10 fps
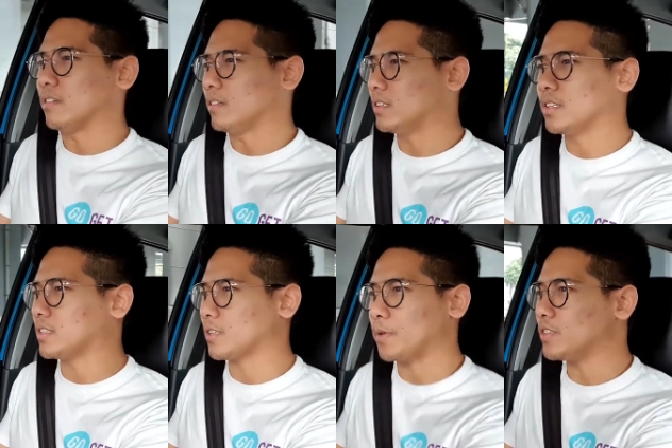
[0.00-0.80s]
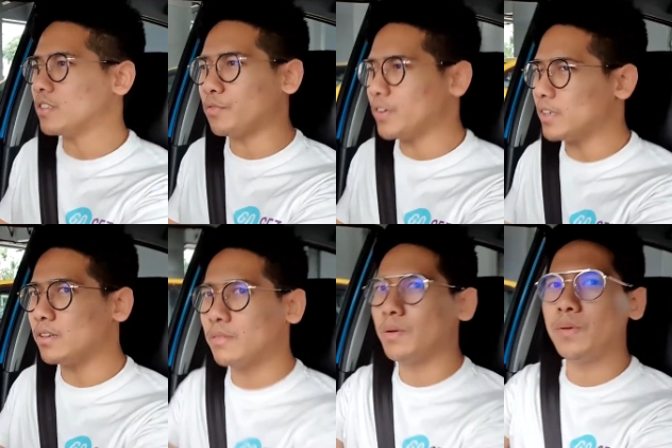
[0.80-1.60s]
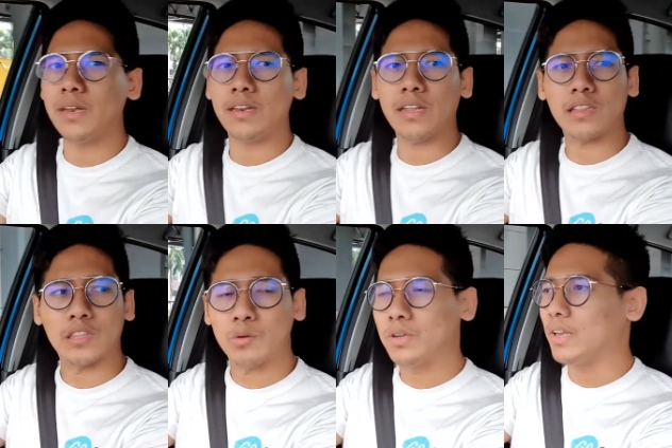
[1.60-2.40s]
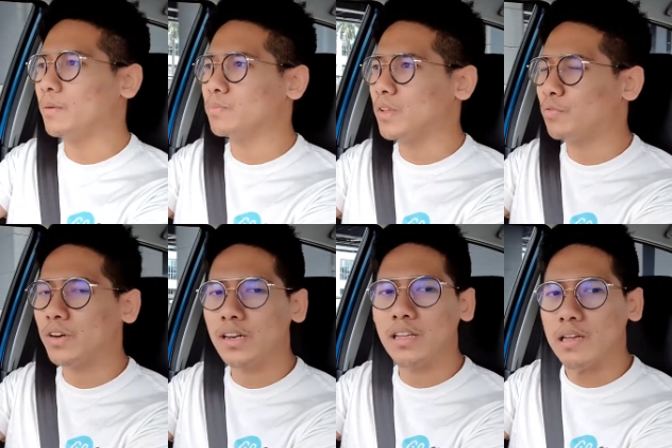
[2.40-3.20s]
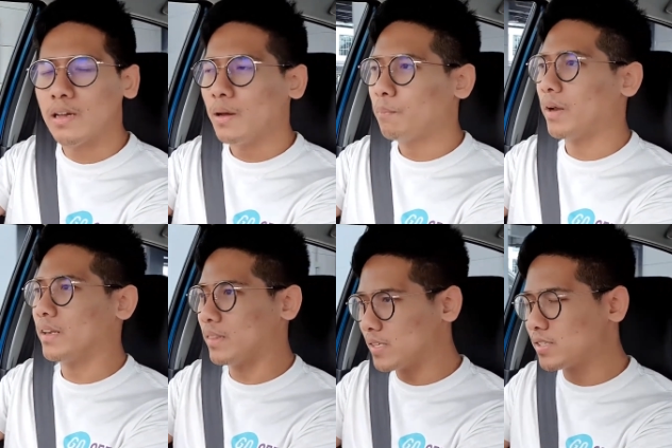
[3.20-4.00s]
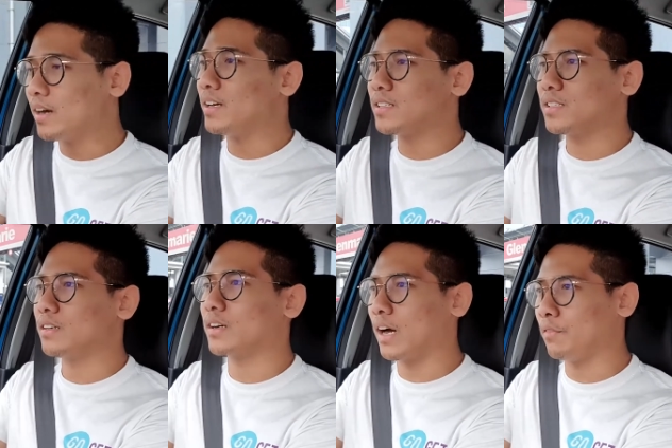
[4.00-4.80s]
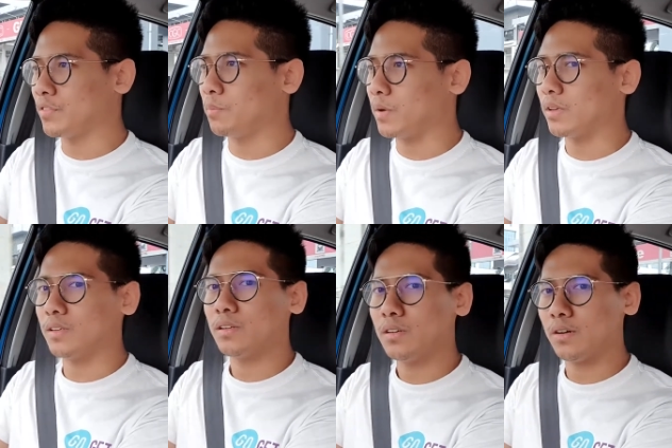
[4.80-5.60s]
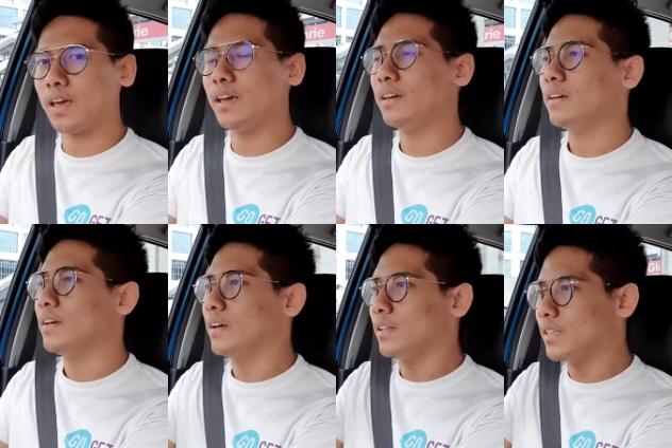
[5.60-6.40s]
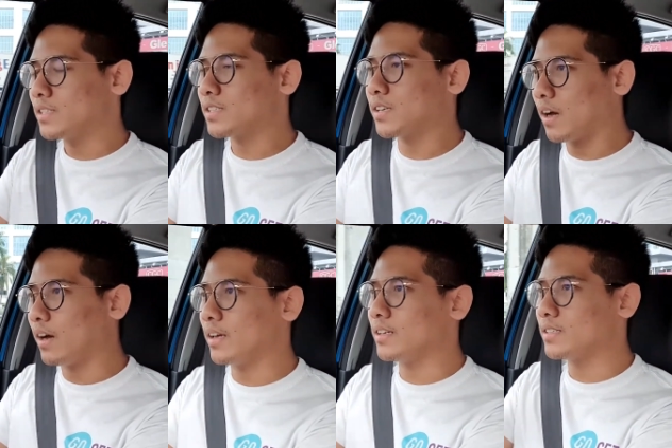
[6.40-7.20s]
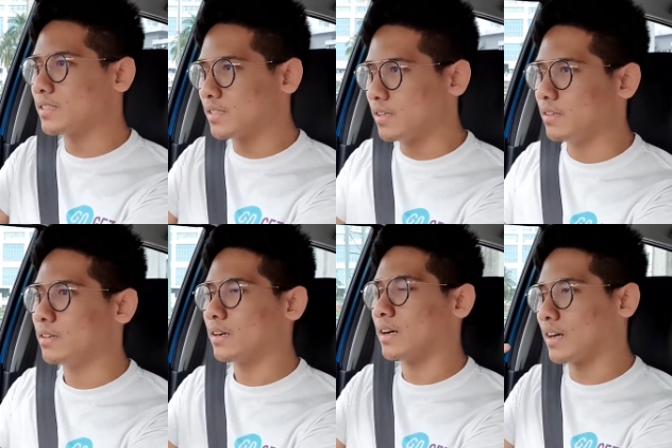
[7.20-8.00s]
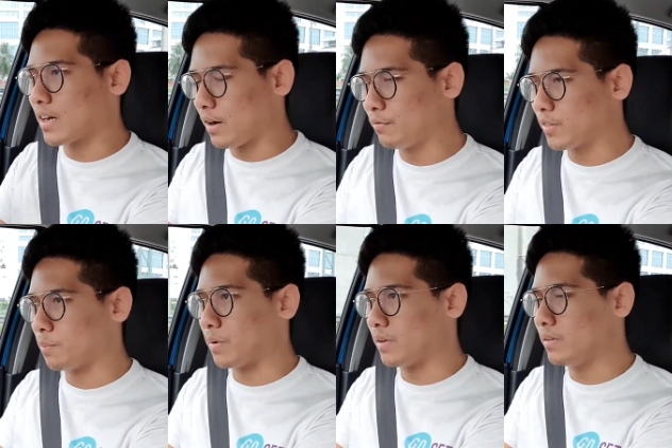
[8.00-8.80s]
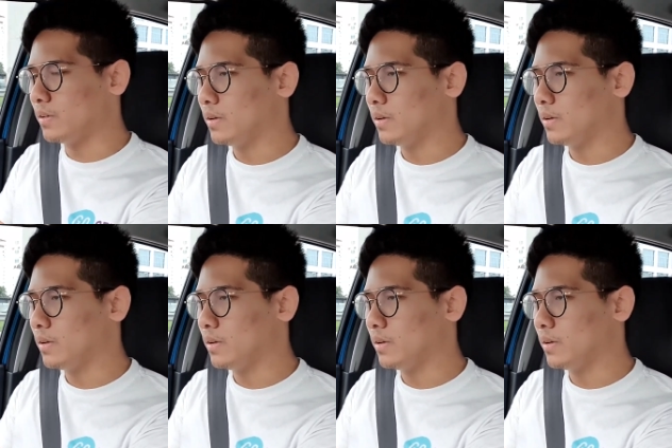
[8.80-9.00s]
is the suspension different? Maybe they tuned it up differently. But this car is still comfortable. Okay? This car is still comfortable,